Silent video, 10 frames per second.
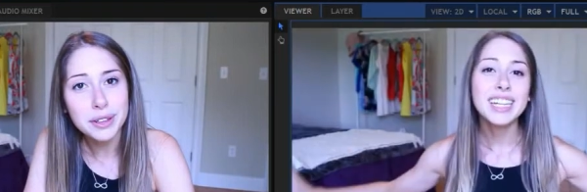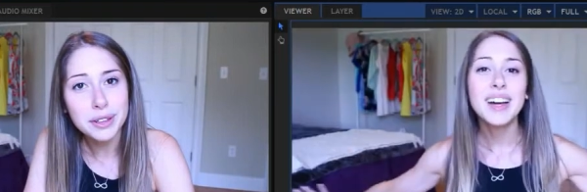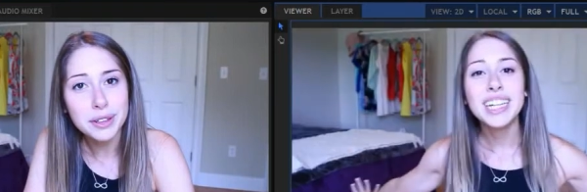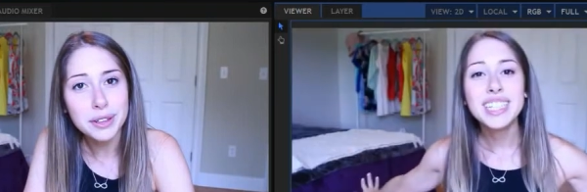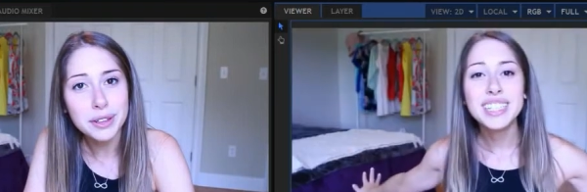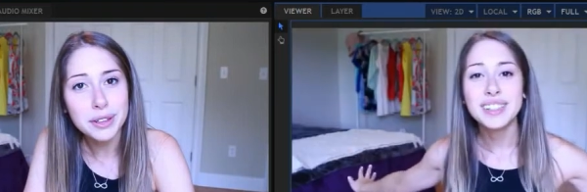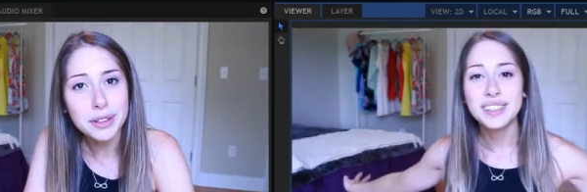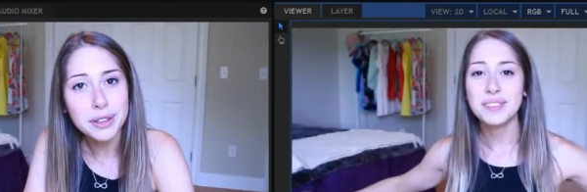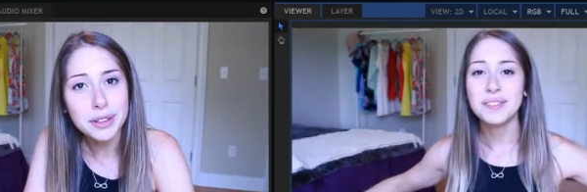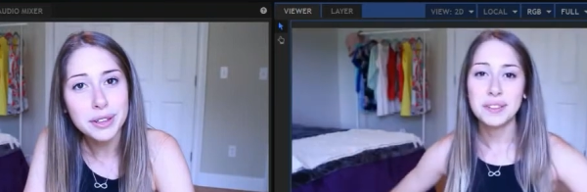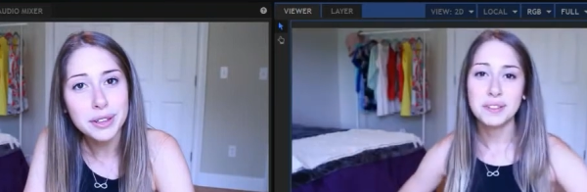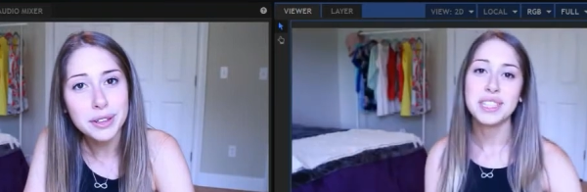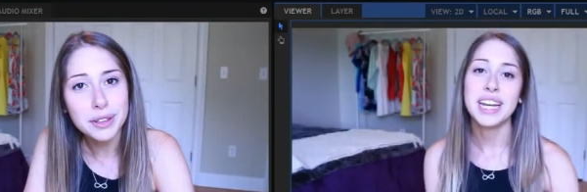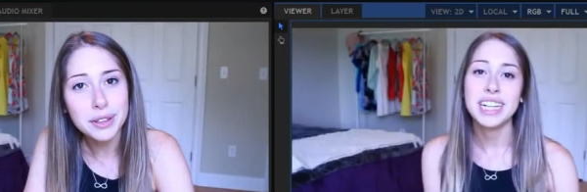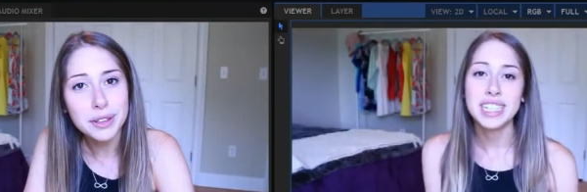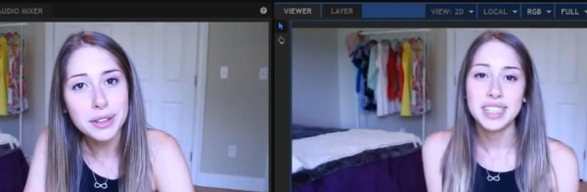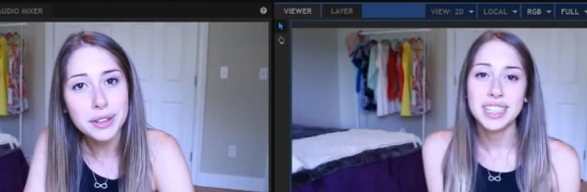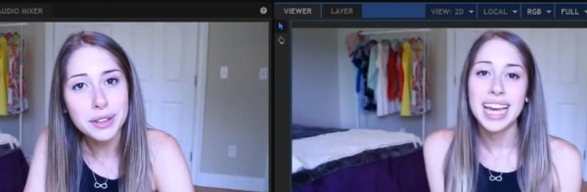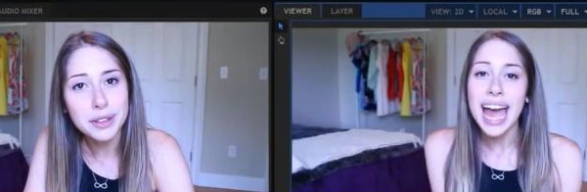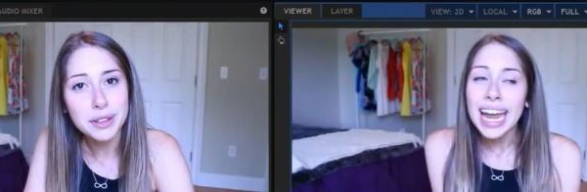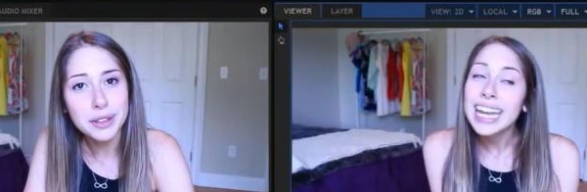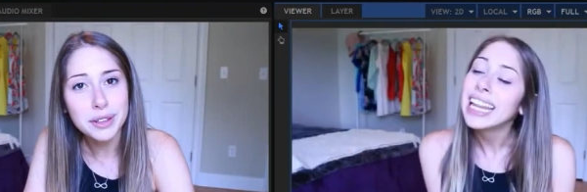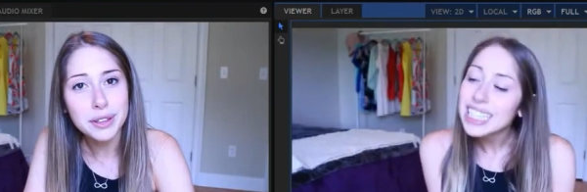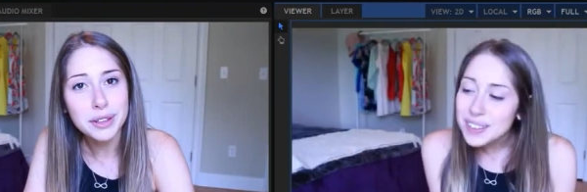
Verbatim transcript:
Speaker 1: you guys so so much for staying till the end. That's